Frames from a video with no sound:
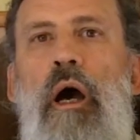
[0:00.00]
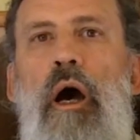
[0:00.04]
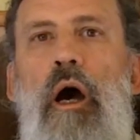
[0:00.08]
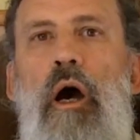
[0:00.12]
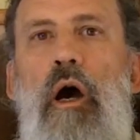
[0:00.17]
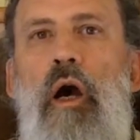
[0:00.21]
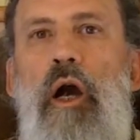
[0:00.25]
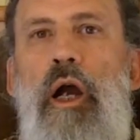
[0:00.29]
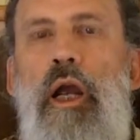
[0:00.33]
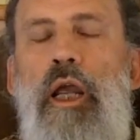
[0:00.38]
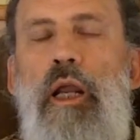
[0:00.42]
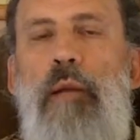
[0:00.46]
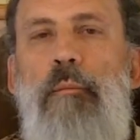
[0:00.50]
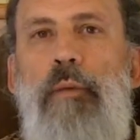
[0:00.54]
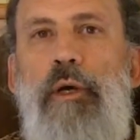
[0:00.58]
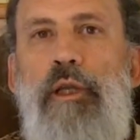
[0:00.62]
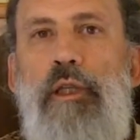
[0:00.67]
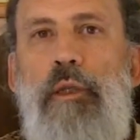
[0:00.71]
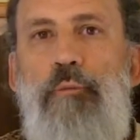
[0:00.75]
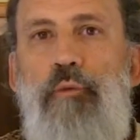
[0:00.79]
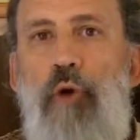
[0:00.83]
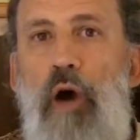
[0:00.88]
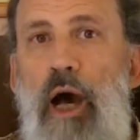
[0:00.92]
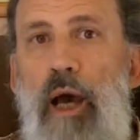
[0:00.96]
All right, but
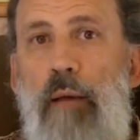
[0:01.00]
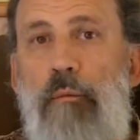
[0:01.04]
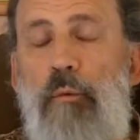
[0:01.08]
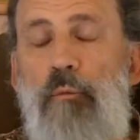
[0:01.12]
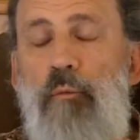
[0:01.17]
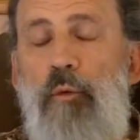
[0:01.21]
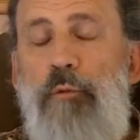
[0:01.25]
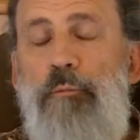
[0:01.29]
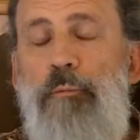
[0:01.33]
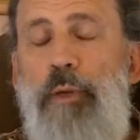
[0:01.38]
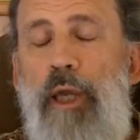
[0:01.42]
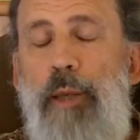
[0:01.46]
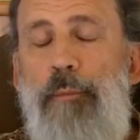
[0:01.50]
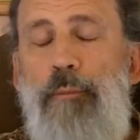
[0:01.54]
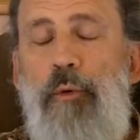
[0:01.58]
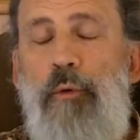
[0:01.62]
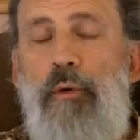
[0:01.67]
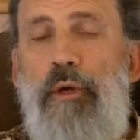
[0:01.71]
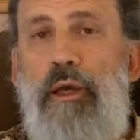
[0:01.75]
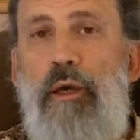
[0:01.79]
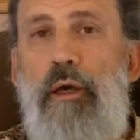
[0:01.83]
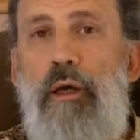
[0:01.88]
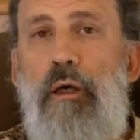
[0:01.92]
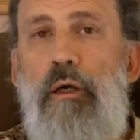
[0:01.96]
the problem with
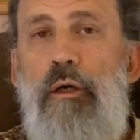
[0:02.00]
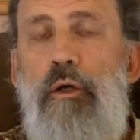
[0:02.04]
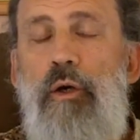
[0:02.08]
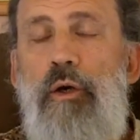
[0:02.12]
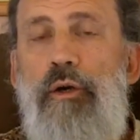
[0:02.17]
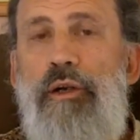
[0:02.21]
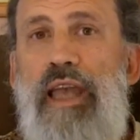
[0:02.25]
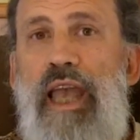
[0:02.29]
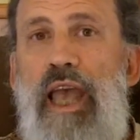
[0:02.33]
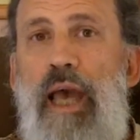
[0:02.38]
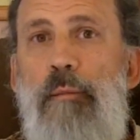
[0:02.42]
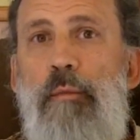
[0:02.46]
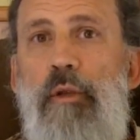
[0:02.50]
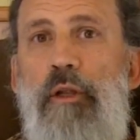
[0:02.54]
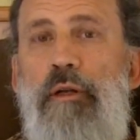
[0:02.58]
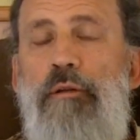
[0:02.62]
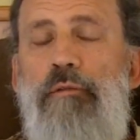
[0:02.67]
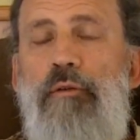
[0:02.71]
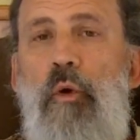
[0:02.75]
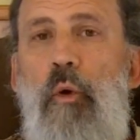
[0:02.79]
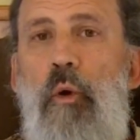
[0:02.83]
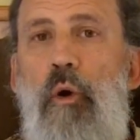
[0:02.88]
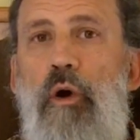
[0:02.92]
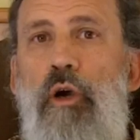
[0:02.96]
people uh, who are gambling,
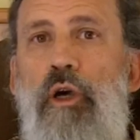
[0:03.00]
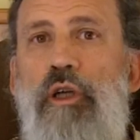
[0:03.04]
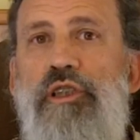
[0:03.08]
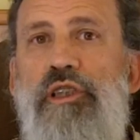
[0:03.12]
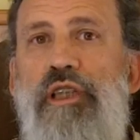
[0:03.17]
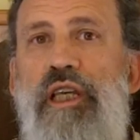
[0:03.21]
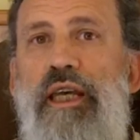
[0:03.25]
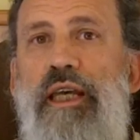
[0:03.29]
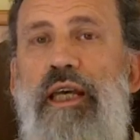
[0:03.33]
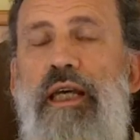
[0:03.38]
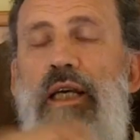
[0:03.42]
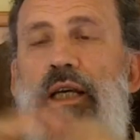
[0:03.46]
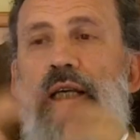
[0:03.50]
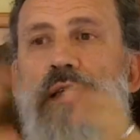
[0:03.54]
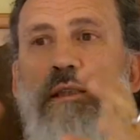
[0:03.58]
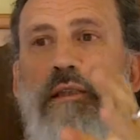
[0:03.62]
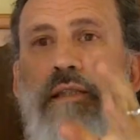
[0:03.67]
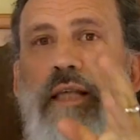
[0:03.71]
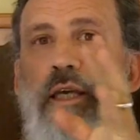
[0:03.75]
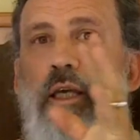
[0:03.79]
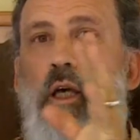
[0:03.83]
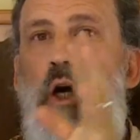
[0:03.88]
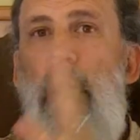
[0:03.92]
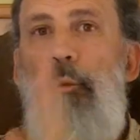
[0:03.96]
of course, is
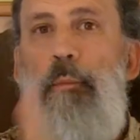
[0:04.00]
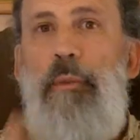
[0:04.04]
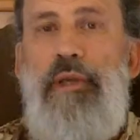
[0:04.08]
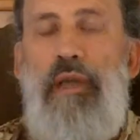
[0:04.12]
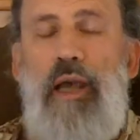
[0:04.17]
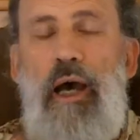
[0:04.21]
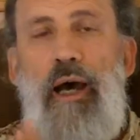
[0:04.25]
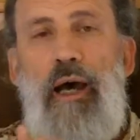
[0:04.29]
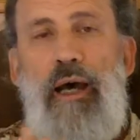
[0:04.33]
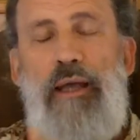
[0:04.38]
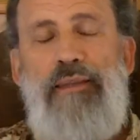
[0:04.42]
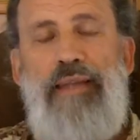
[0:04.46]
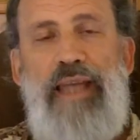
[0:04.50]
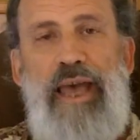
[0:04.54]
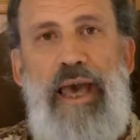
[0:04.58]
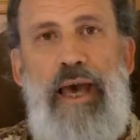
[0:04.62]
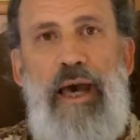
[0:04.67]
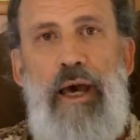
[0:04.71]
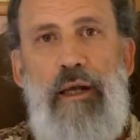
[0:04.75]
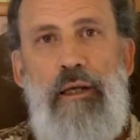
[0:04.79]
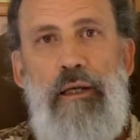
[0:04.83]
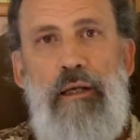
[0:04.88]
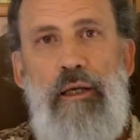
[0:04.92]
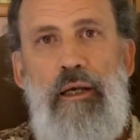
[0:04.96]
they go beyond
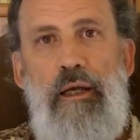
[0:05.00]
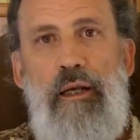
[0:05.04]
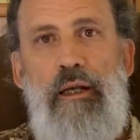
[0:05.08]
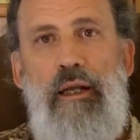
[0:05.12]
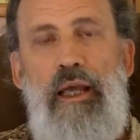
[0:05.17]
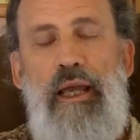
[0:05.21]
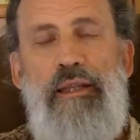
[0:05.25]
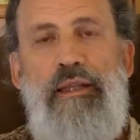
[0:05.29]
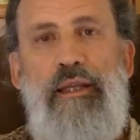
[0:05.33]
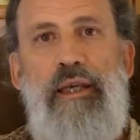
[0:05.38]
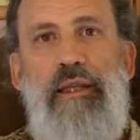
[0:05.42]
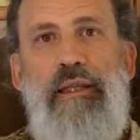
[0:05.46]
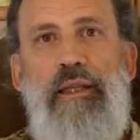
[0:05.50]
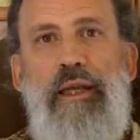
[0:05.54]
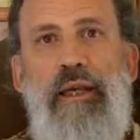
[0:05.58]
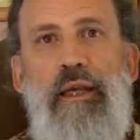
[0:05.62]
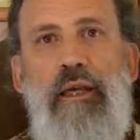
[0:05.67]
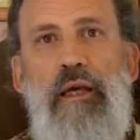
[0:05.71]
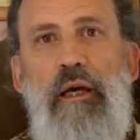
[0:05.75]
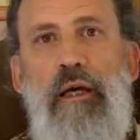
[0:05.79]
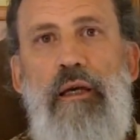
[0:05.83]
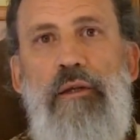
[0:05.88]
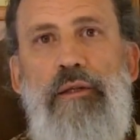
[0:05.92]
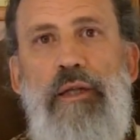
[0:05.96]
that, and and then they
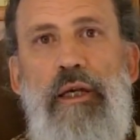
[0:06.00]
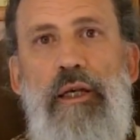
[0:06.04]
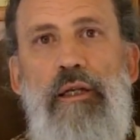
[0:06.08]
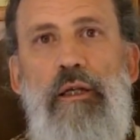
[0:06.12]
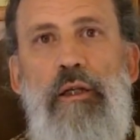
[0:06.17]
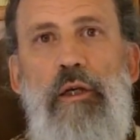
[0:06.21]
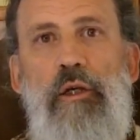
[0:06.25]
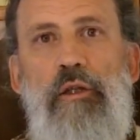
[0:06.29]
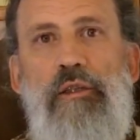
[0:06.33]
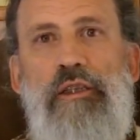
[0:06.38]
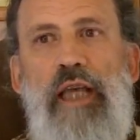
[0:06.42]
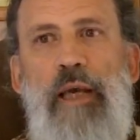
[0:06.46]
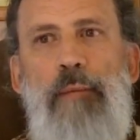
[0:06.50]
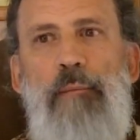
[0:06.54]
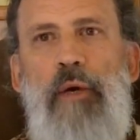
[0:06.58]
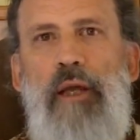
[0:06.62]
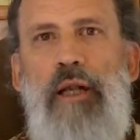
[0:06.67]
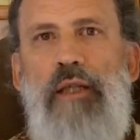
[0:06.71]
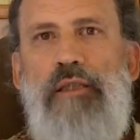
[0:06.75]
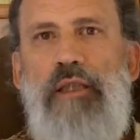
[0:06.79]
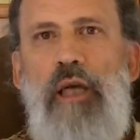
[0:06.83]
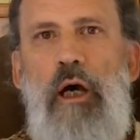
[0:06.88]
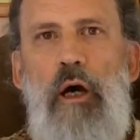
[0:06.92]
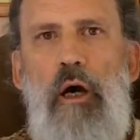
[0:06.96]
go, they lose that
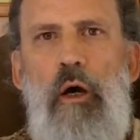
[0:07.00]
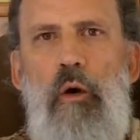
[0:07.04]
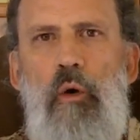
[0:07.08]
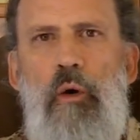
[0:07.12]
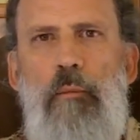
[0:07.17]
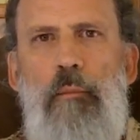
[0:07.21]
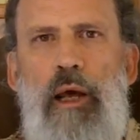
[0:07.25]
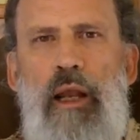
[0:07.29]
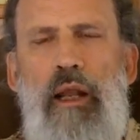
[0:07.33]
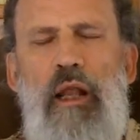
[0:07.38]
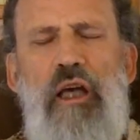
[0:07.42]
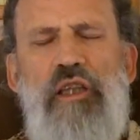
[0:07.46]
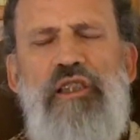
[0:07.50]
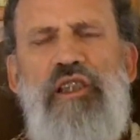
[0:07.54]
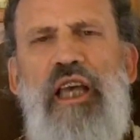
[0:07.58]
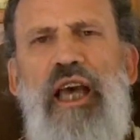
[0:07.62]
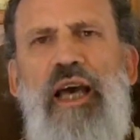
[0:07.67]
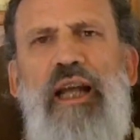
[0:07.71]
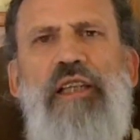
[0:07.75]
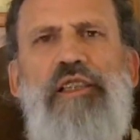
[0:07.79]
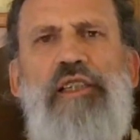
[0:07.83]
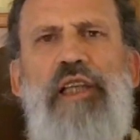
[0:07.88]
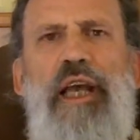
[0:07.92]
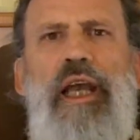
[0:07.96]
money and say, oh well, my luck's
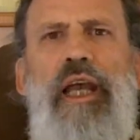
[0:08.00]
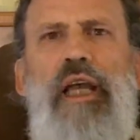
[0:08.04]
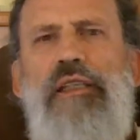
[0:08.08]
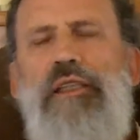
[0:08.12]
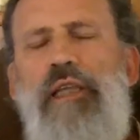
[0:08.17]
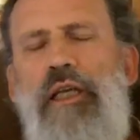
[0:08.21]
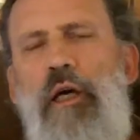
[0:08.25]
got to change.